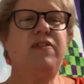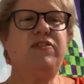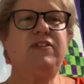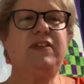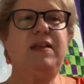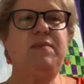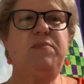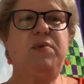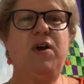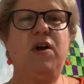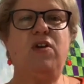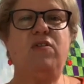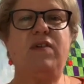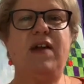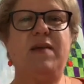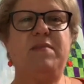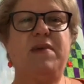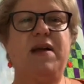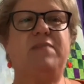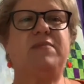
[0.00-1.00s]
program,
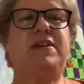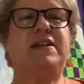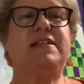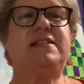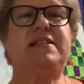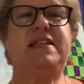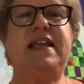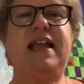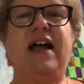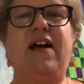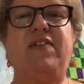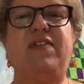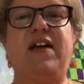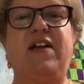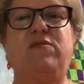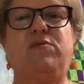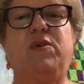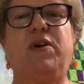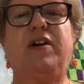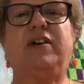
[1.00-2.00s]
I'm going to see how that
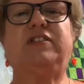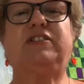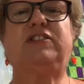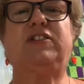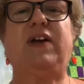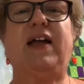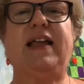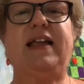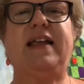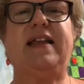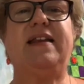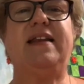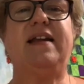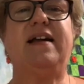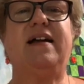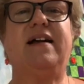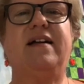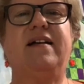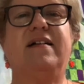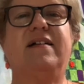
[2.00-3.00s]
works so I can
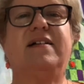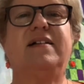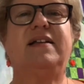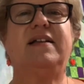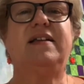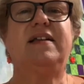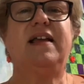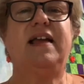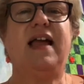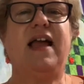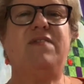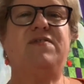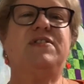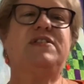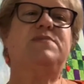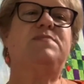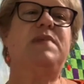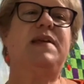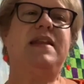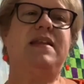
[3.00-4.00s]
have as
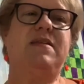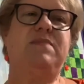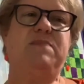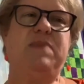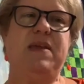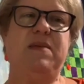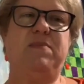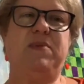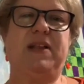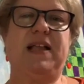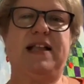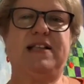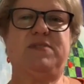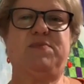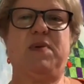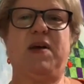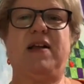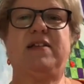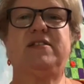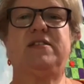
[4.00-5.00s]
many people as
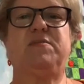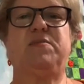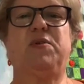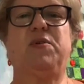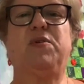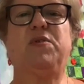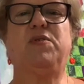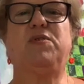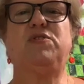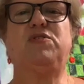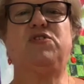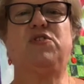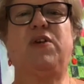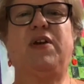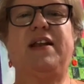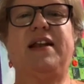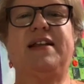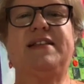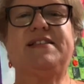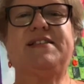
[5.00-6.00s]
possible join
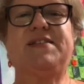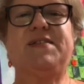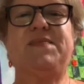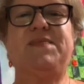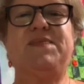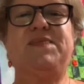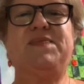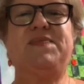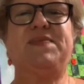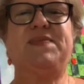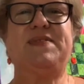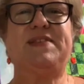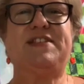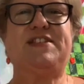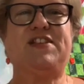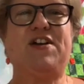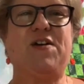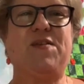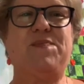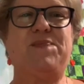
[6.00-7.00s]
us.
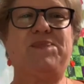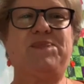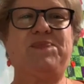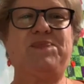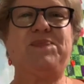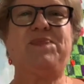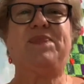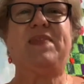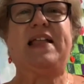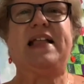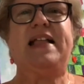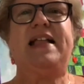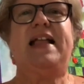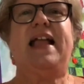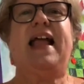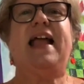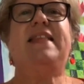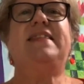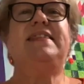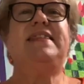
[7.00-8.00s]
So,
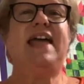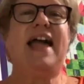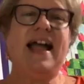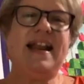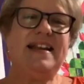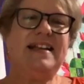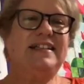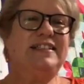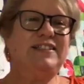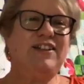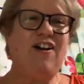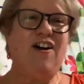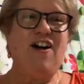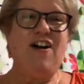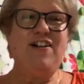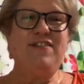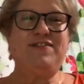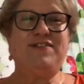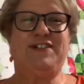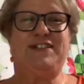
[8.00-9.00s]
and that is all
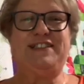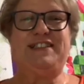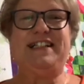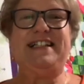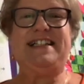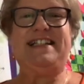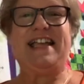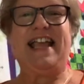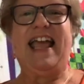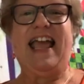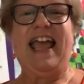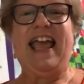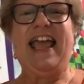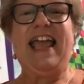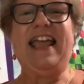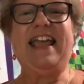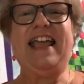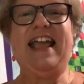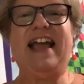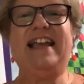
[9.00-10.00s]
for
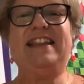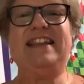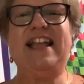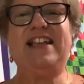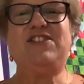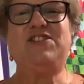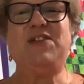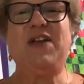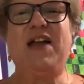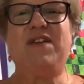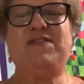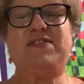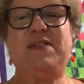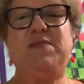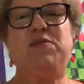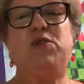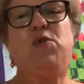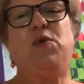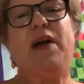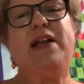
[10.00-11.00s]
today. Unless you have some
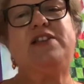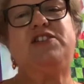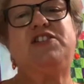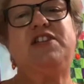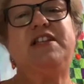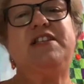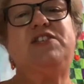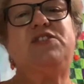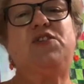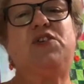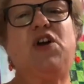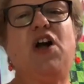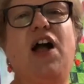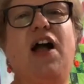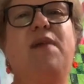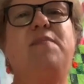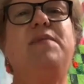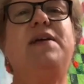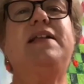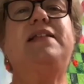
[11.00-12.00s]
questions or
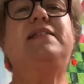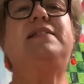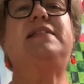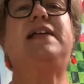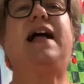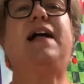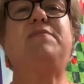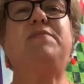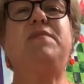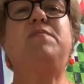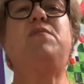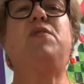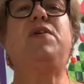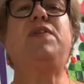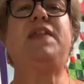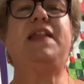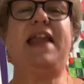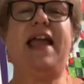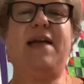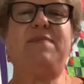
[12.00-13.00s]
comments, I'll be more than
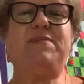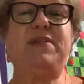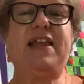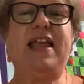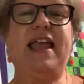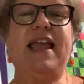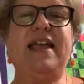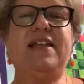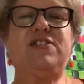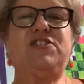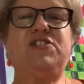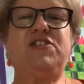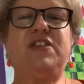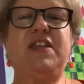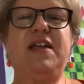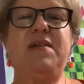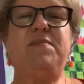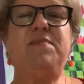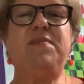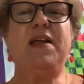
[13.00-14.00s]
happy to answer
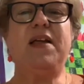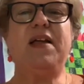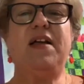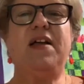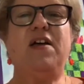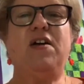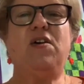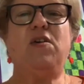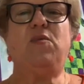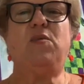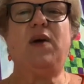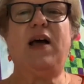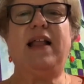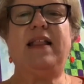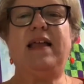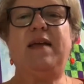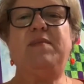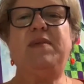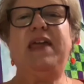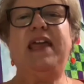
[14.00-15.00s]
them while
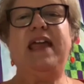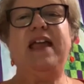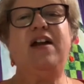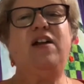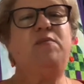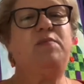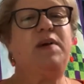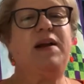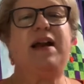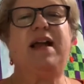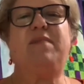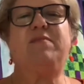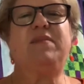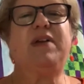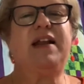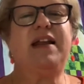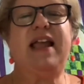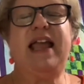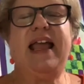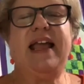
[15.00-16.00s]
I'm here, but I'm going
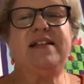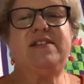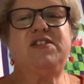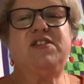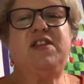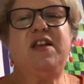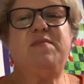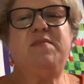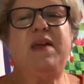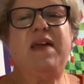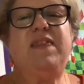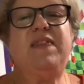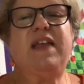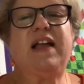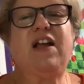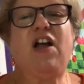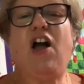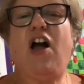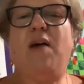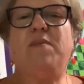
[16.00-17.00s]
to answer them in the
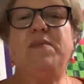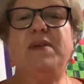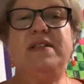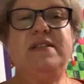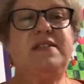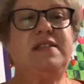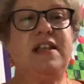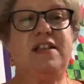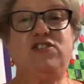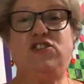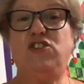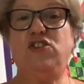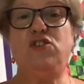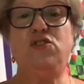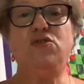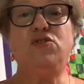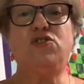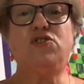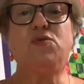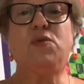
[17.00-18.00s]
comments as
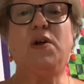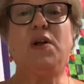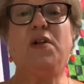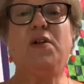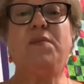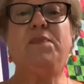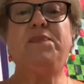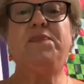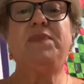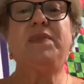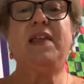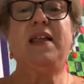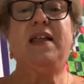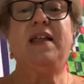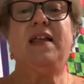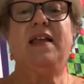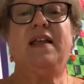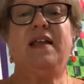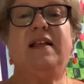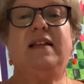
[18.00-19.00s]
usual.
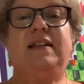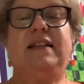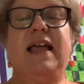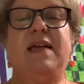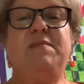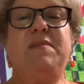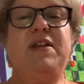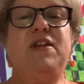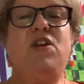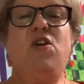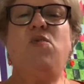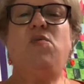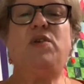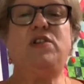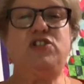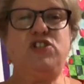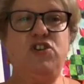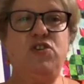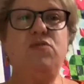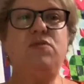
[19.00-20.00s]
Let me know what
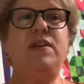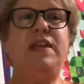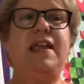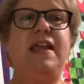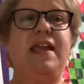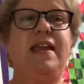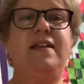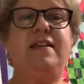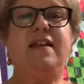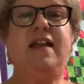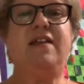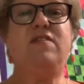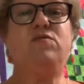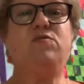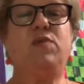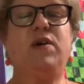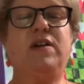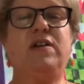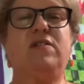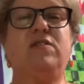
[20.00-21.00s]
you need and
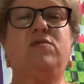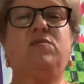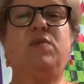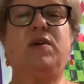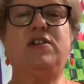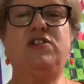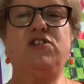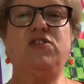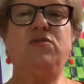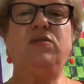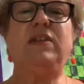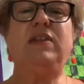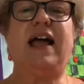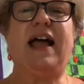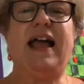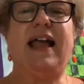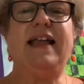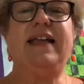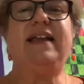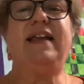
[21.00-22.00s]
what you
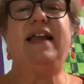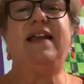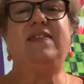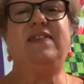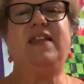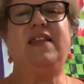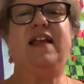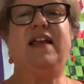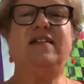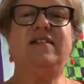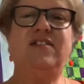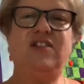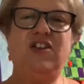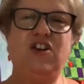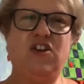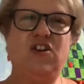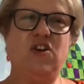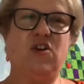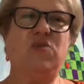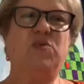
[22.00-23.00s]
like, and then, you
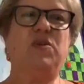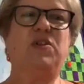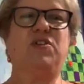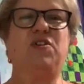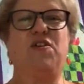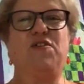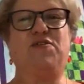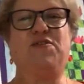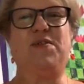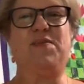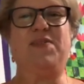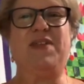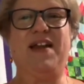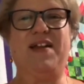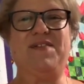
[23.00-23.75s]
know, we'll go from there.